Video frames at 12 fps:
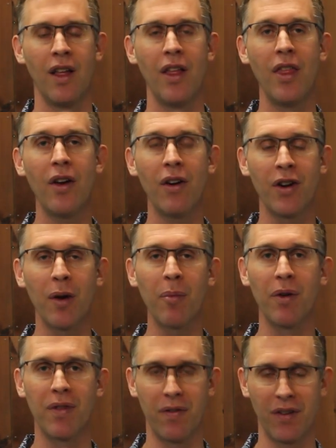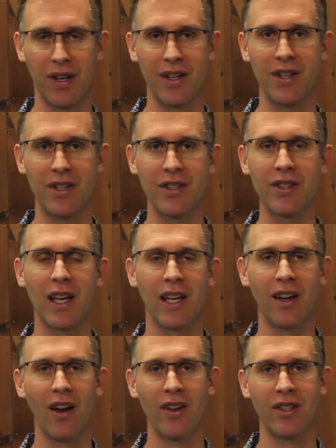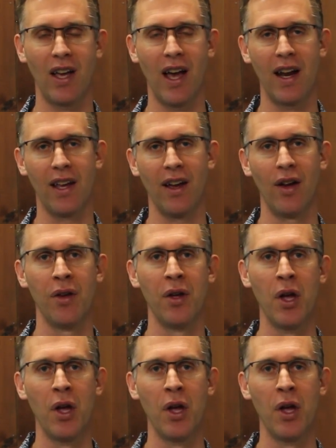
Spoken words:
There are a number of different conditions that can cause sciatica,